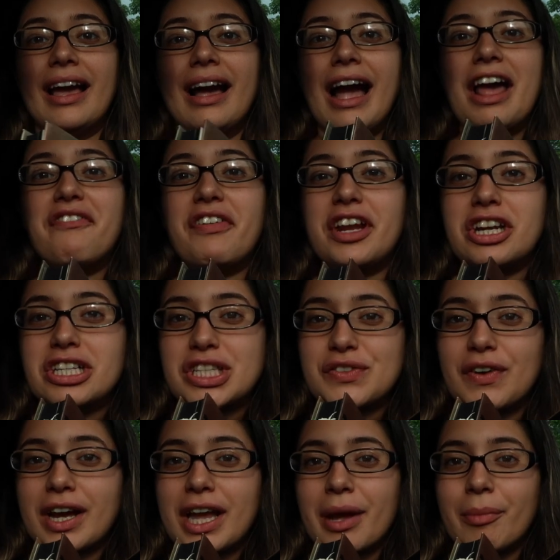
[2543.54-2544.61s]
and finish this
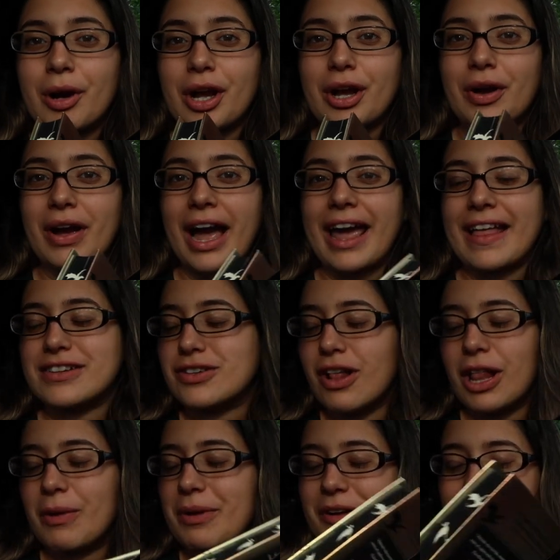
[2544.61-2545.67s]
fucking book, okay? That's all
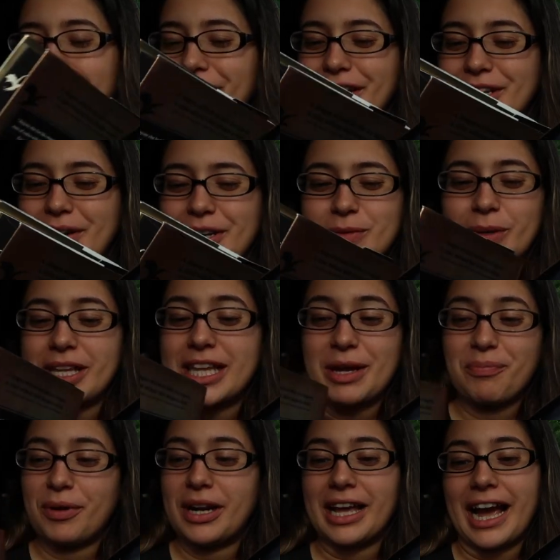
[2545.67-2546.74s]
I want to fucking do. I just want to
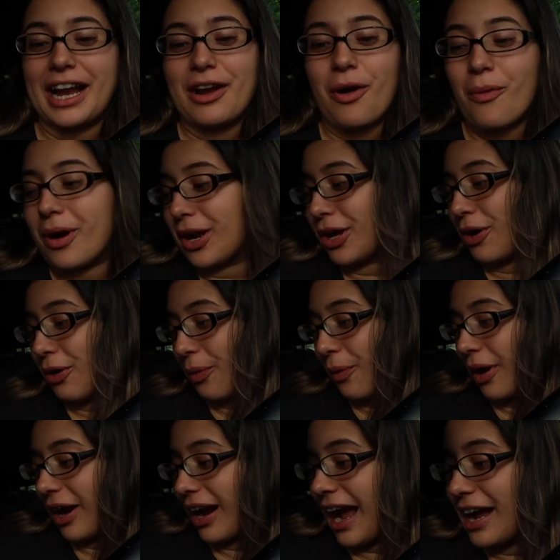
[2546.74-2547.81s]
keep reading. I don't want to go to
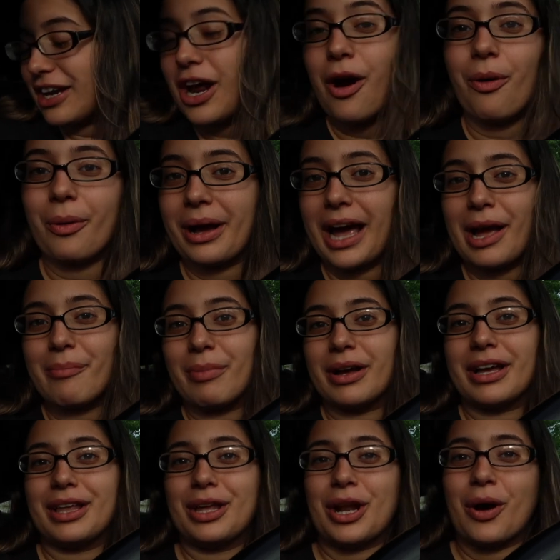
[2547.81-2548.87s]
work. I don't, okay?
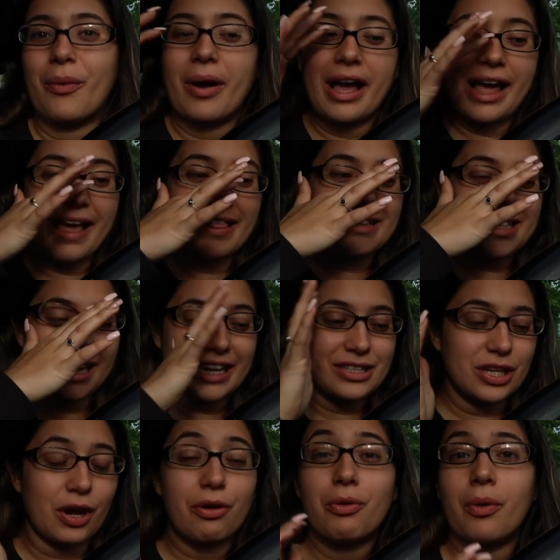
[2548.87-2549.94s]
But you know what? At least I get
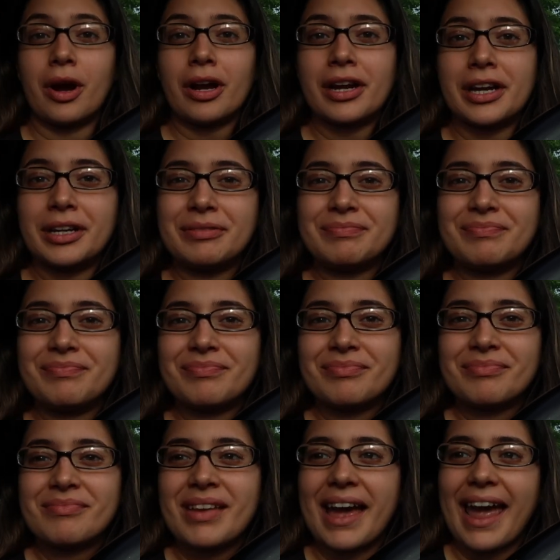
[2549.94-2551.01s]
to go to work
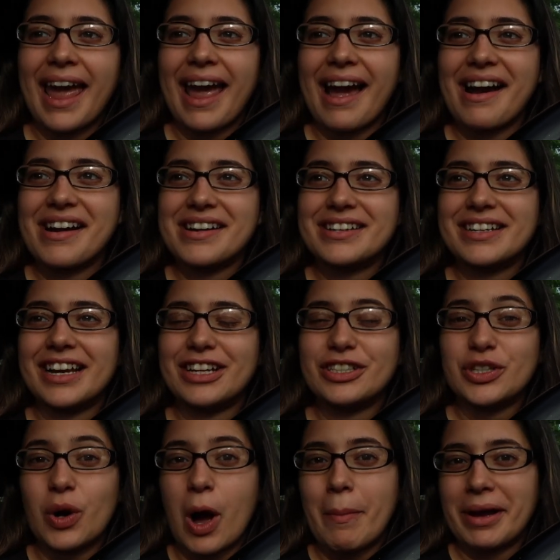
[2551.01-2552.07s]
and
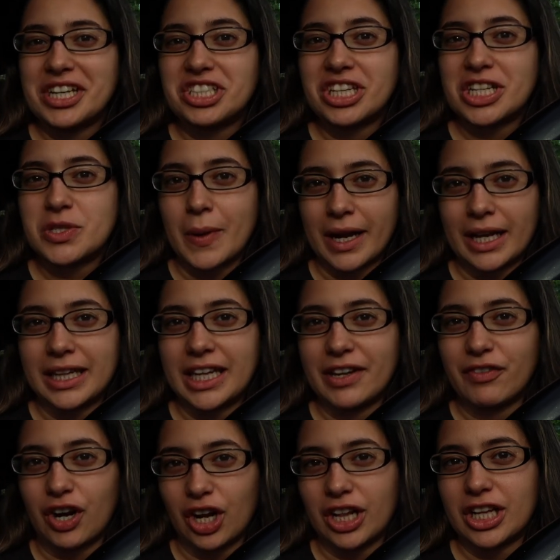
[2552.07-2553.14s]
do all my shit so I can
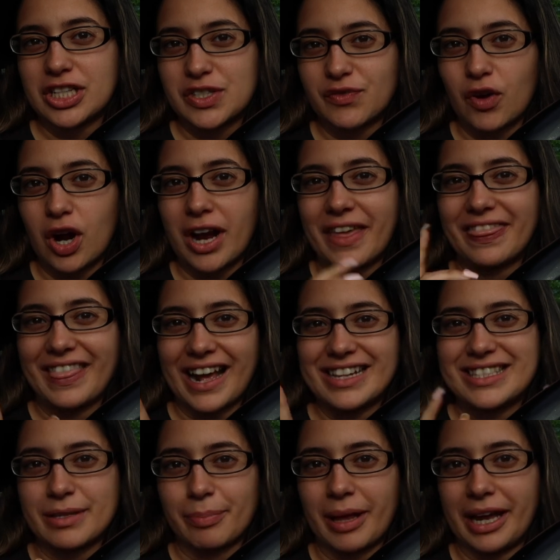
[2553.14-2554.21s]
leave early as fuck.
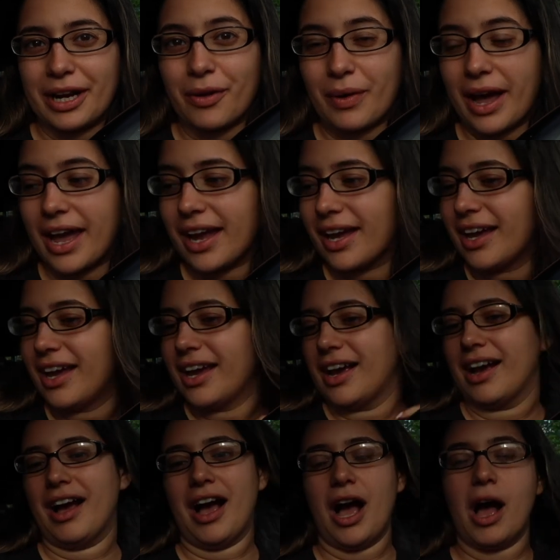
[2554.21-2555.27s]
That's the plan, okay?
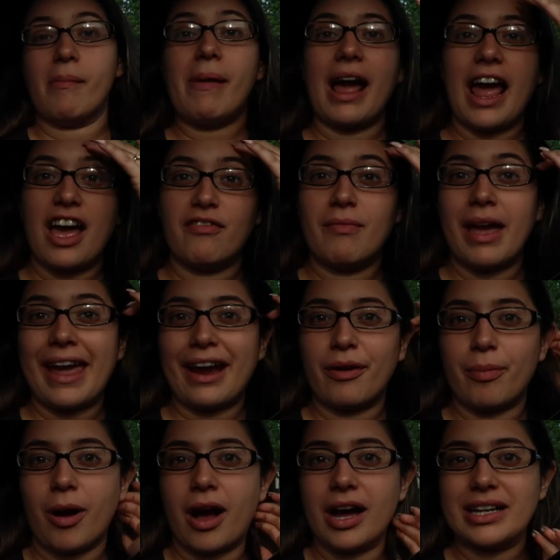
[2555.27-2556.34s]
I have my
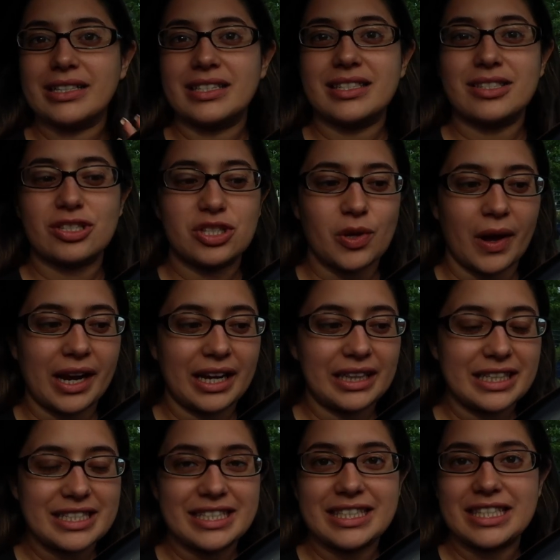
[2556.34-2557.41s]
AirPods so I can
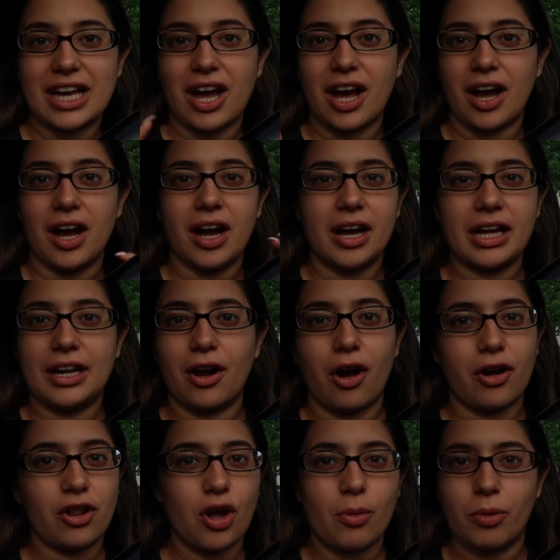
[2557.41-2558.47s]
listen to an
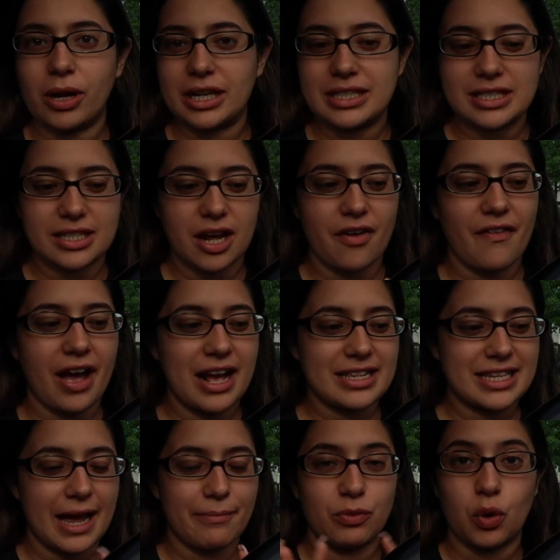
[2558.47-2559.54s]
audiobook and stuff
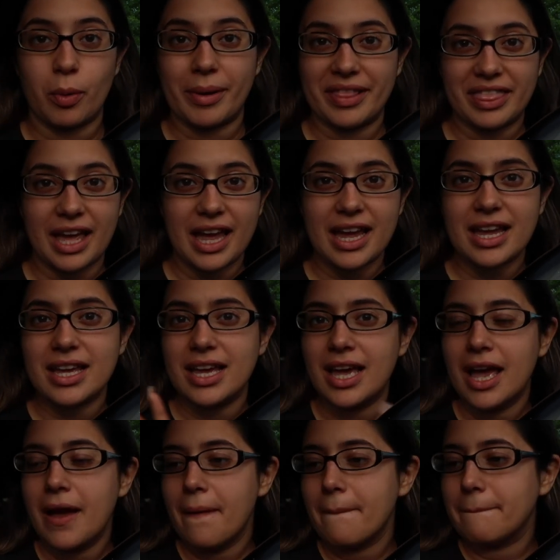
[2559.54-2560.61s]
as I'm doing my thing.
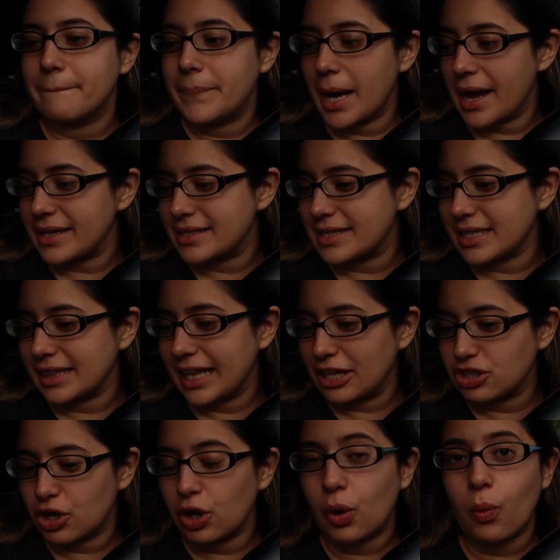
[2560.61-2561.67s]
But
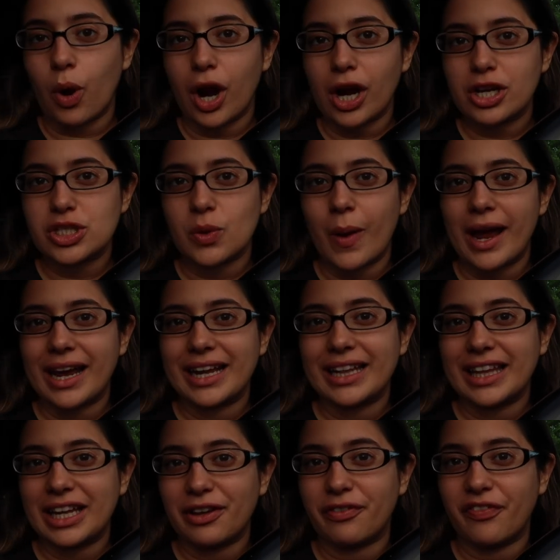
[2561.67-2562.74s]
let's go to work so I
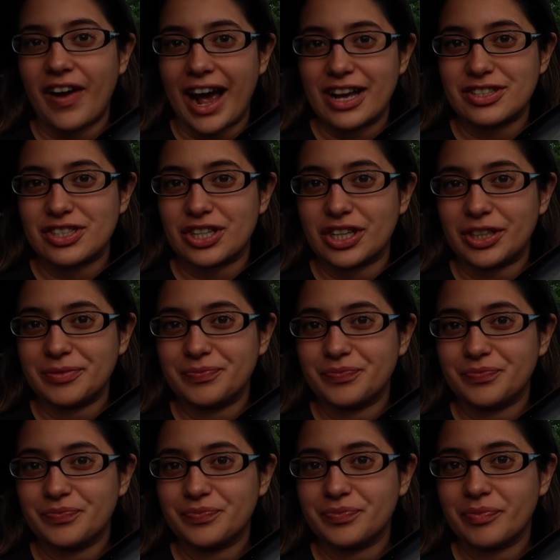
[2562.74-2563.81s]
can leave faster.
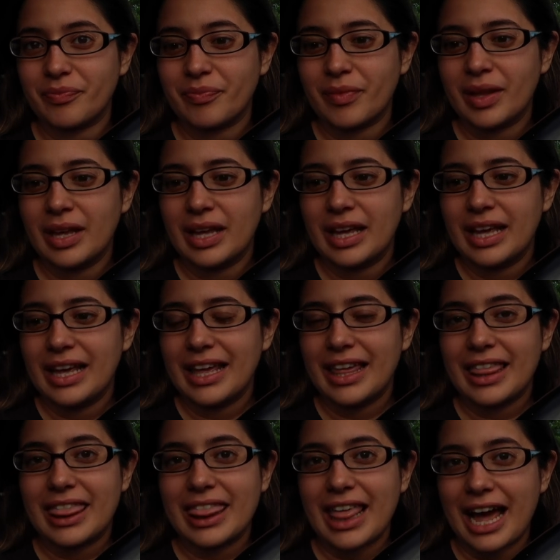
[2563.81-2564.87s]

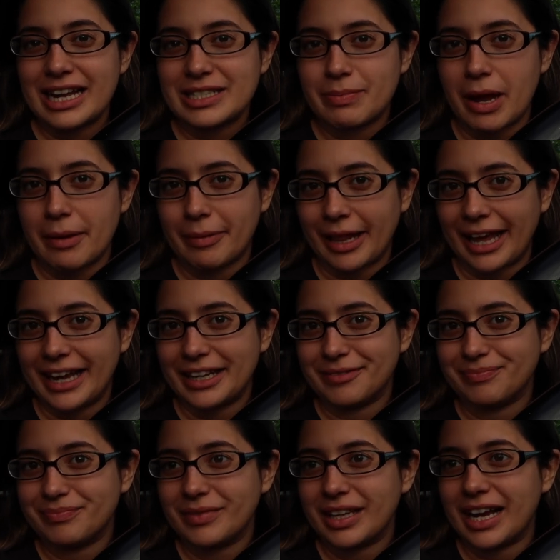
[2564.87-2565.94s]
That's my
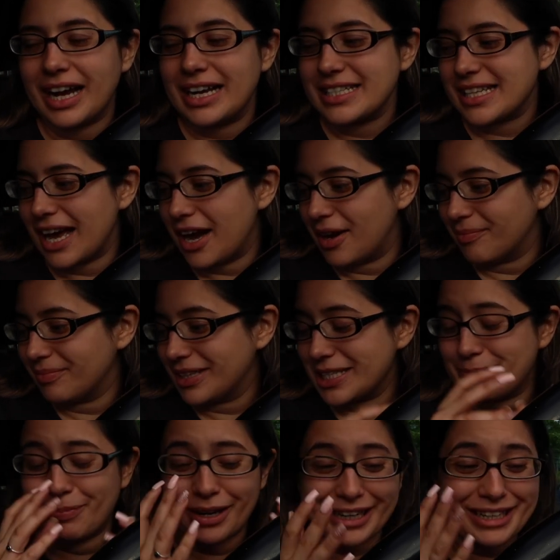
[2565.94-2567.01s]
plan. Because
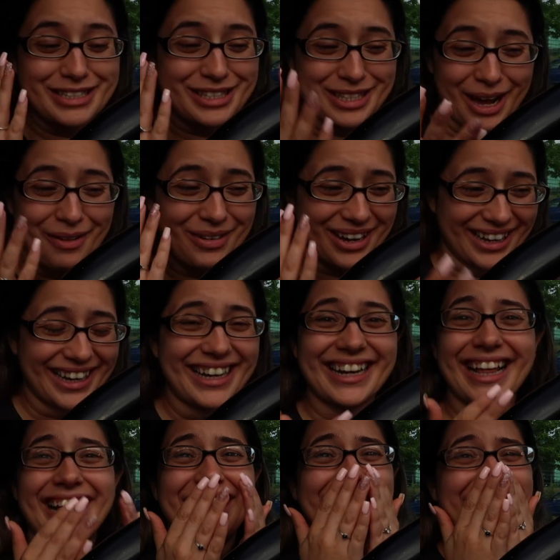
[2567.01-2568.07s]
this book is so good.